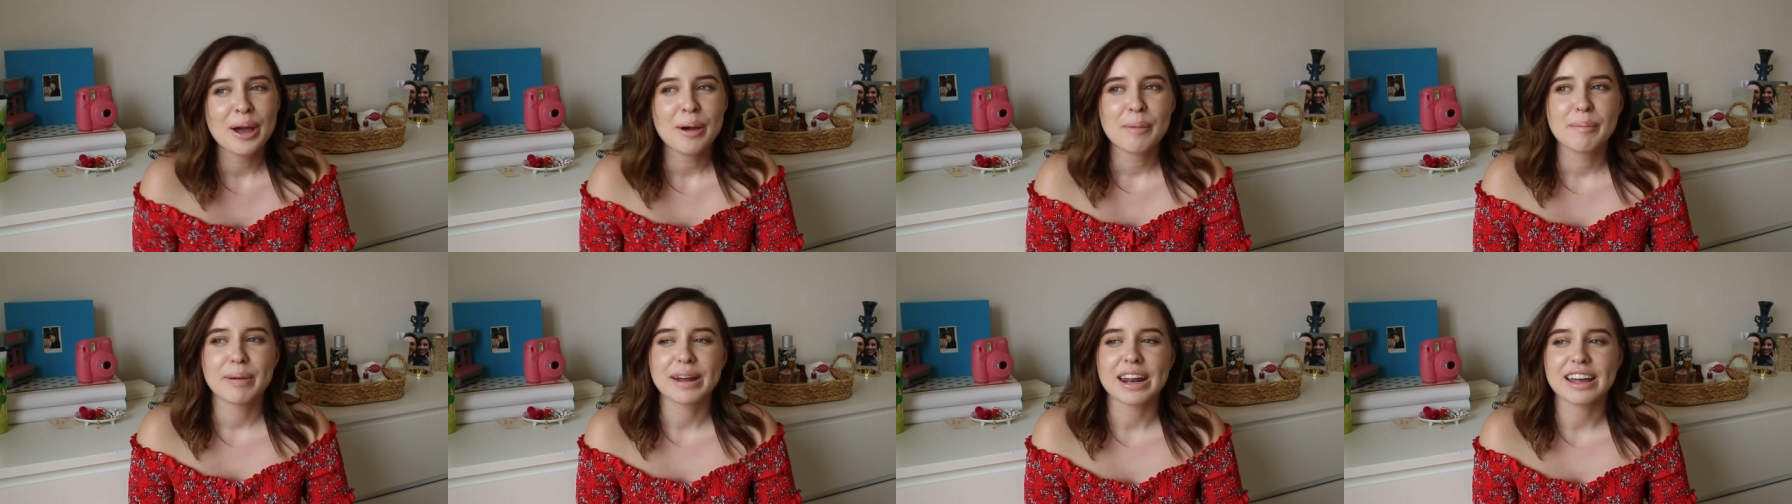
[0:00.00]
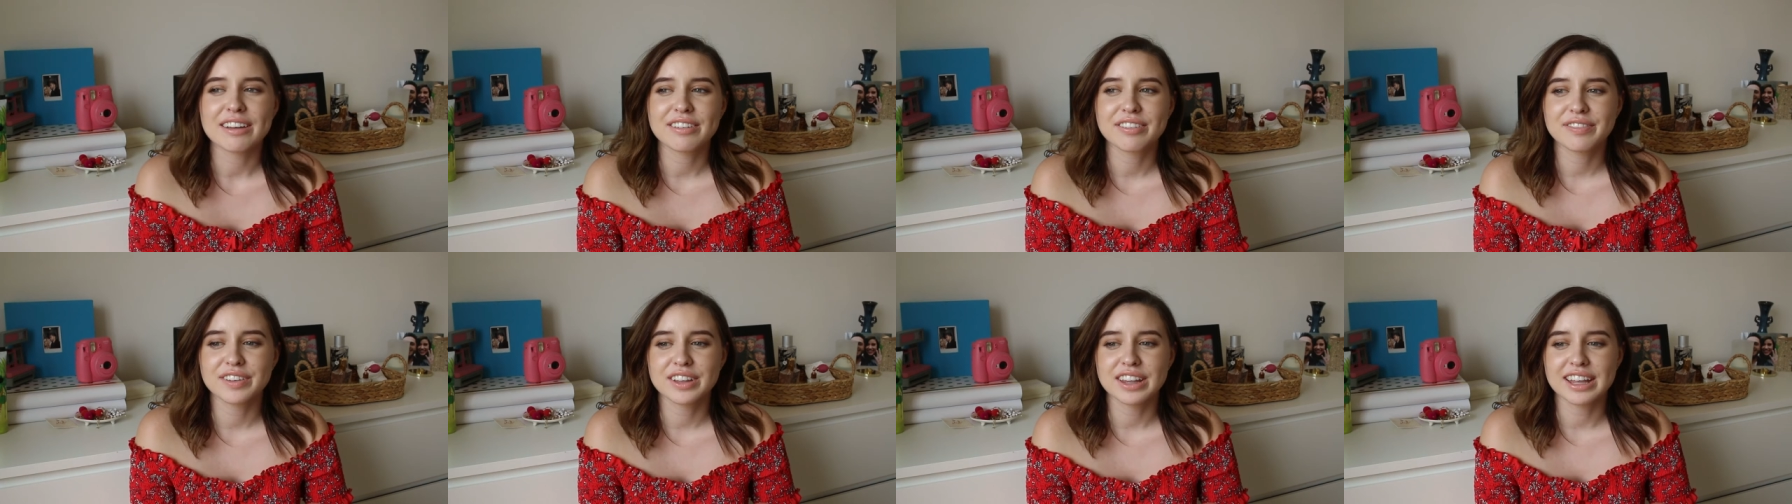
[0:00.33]
But
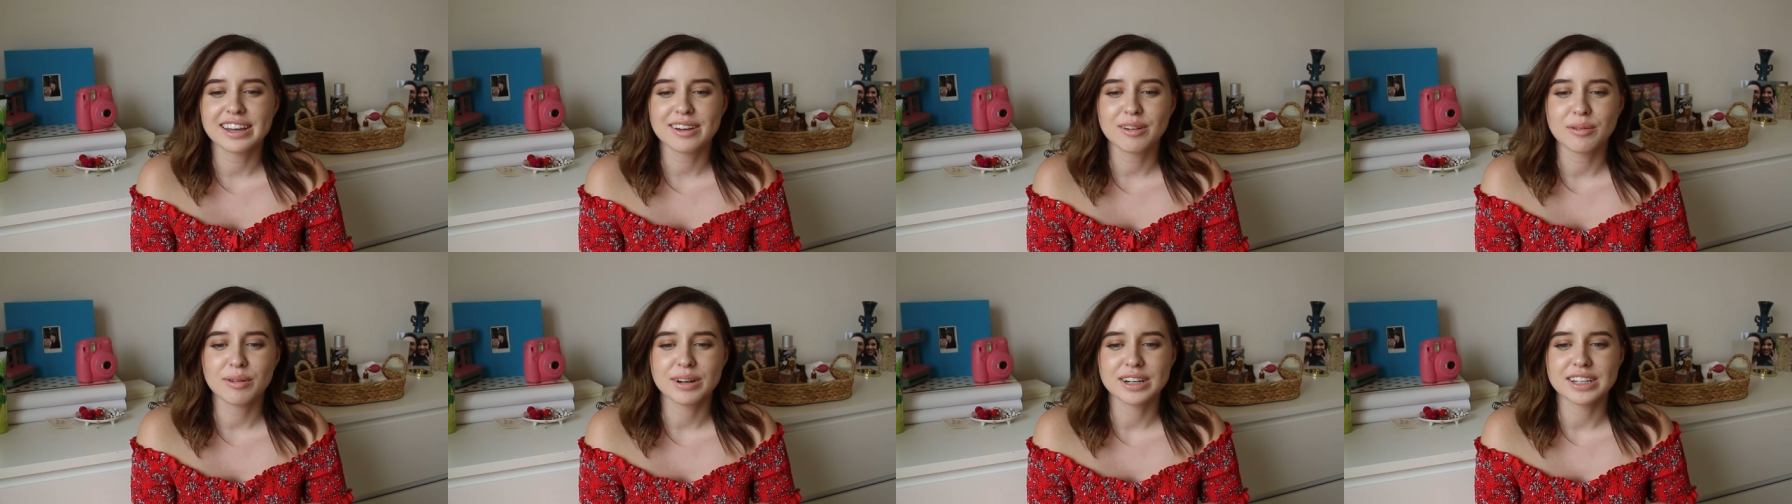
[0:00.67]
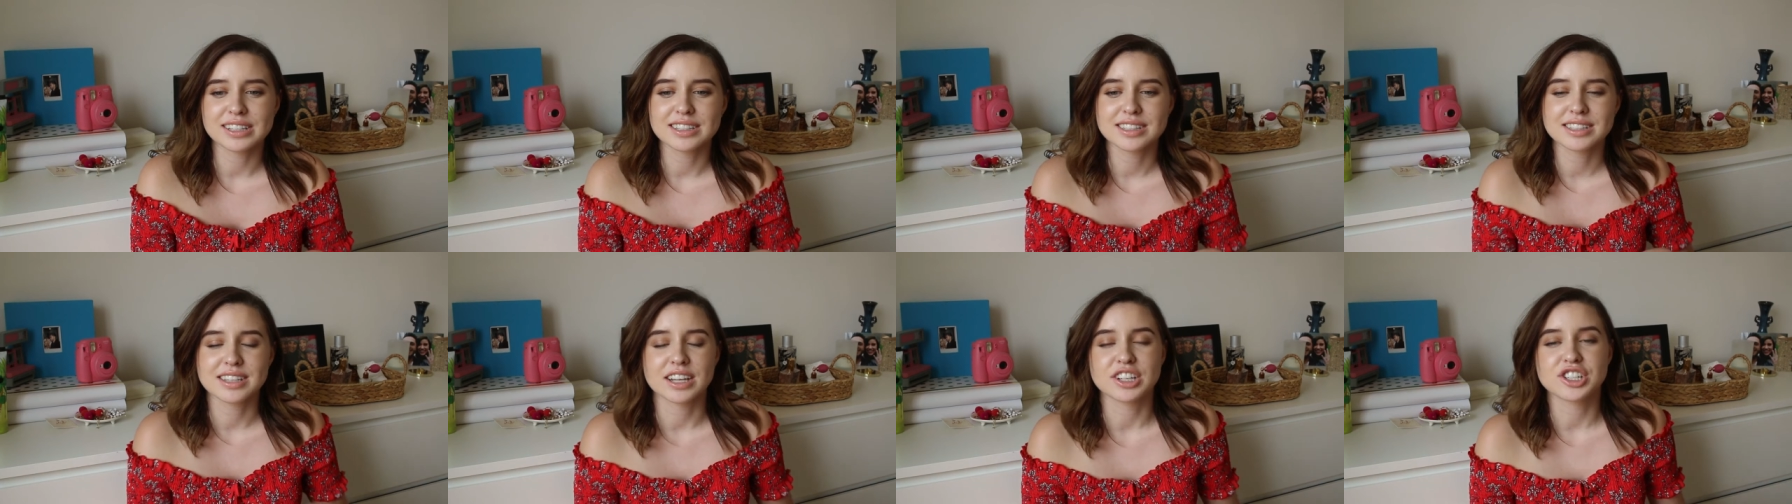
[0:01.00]
I feel like when
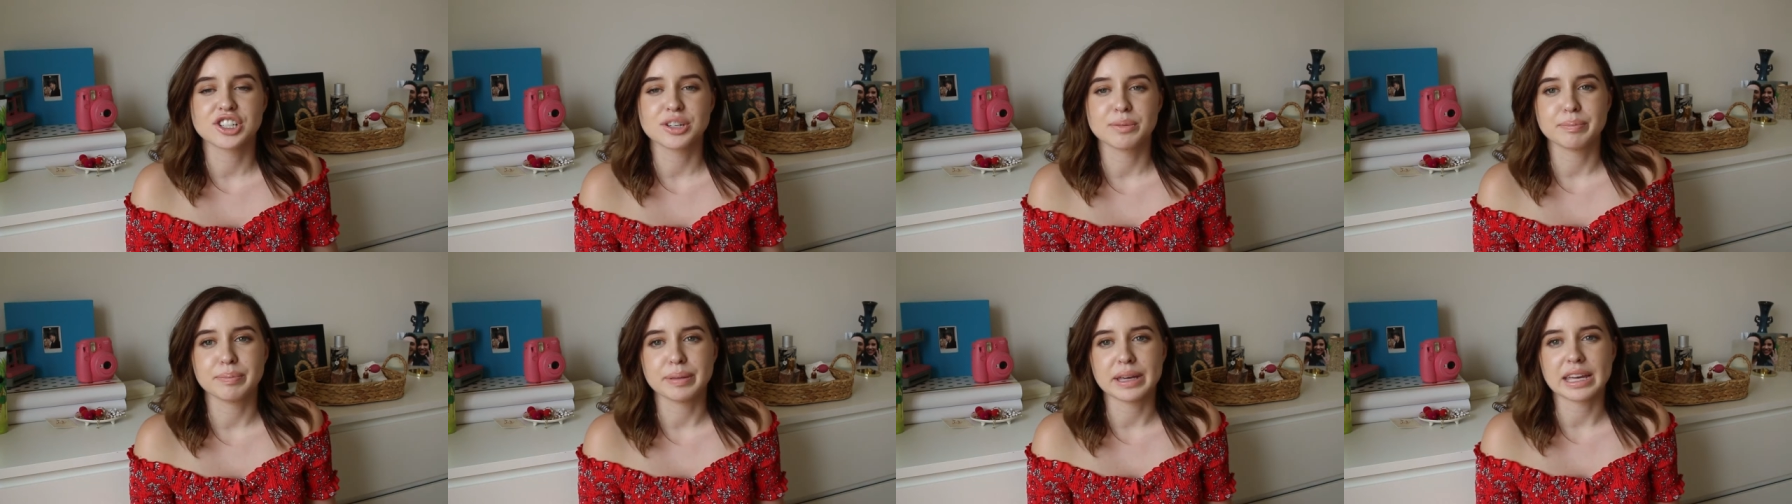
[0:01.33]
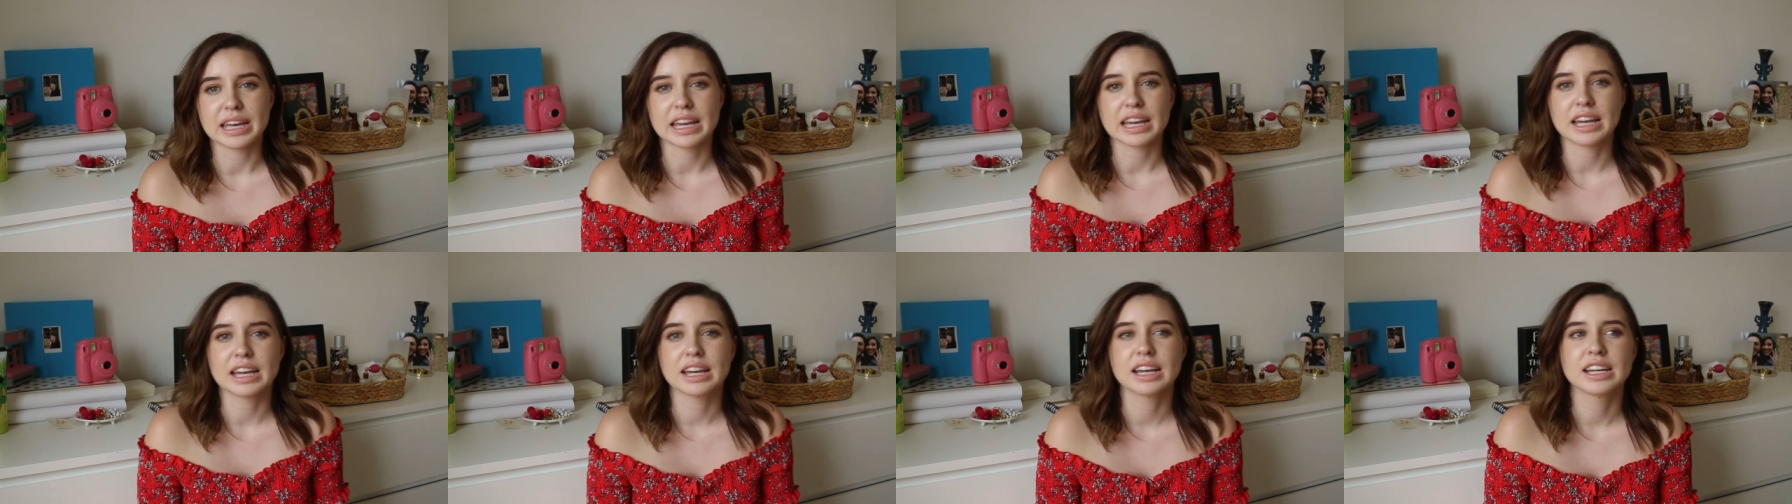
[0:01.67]
it's such a
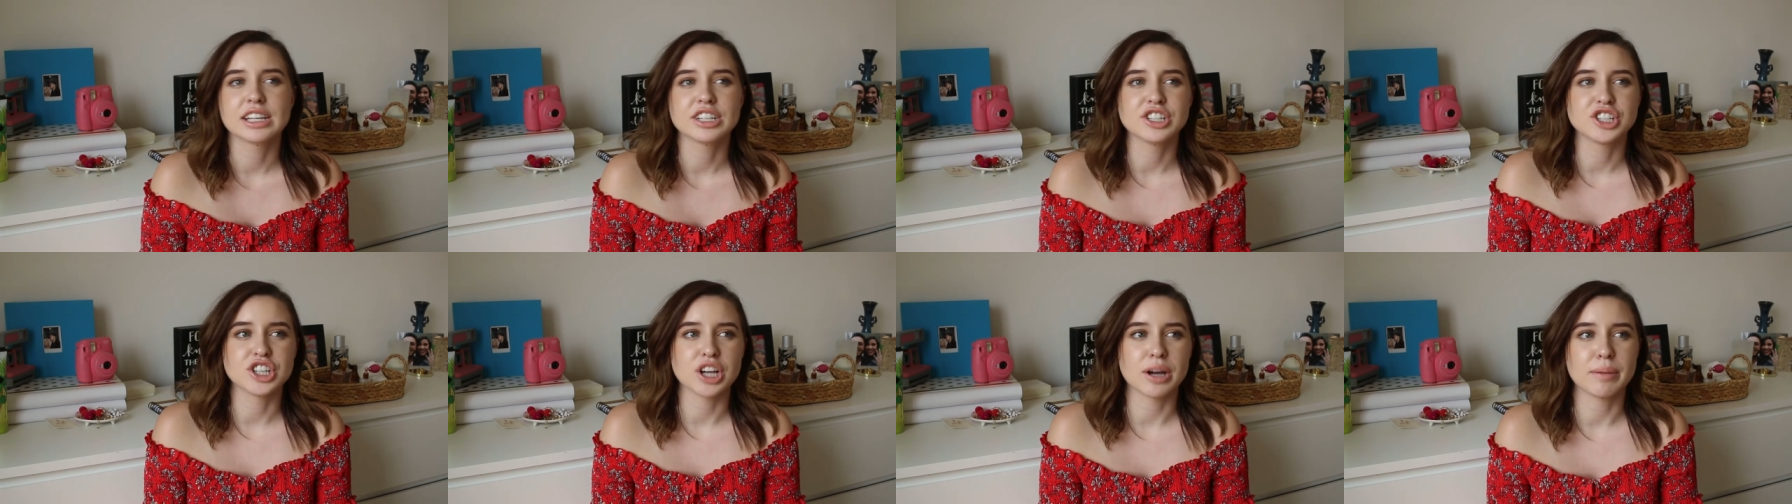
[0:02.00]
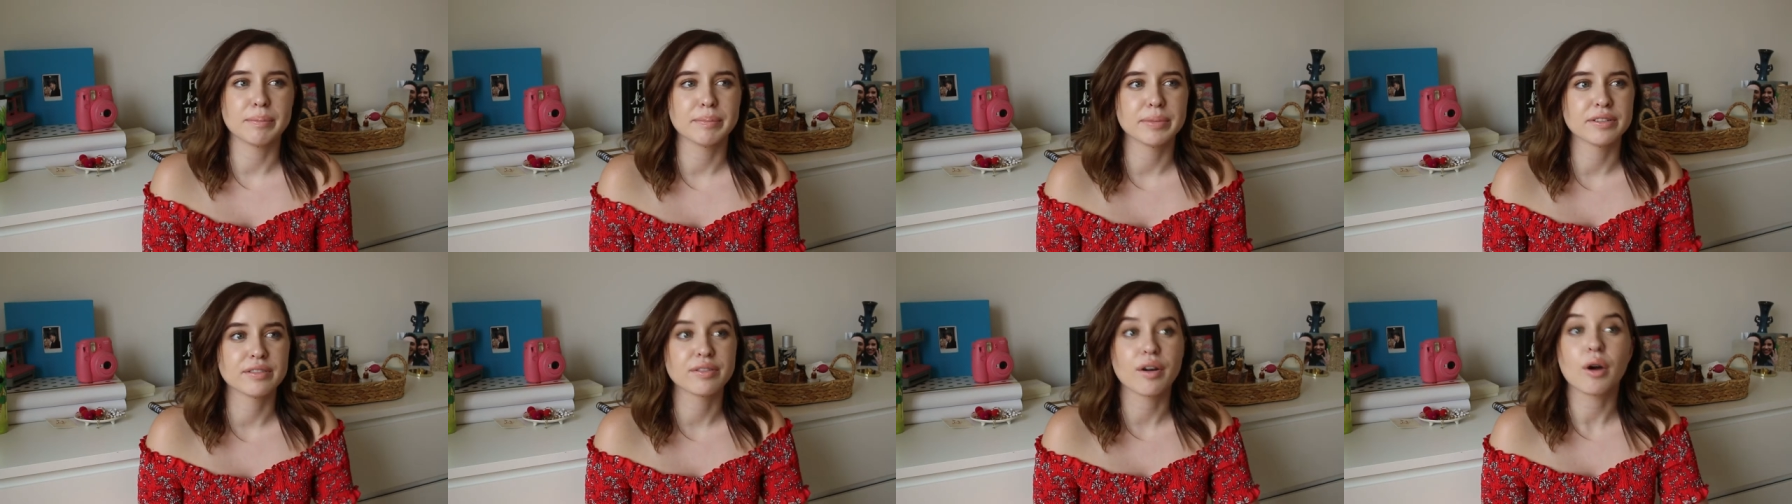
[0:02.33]
big
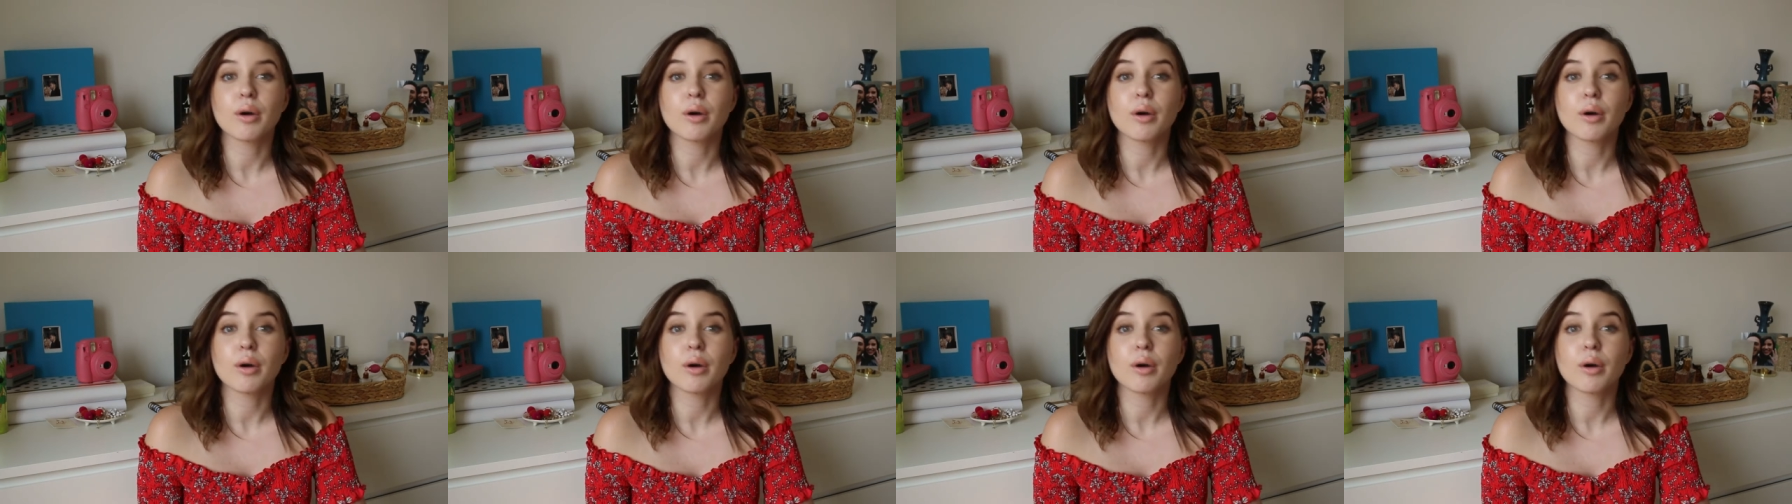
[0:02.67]
jump of,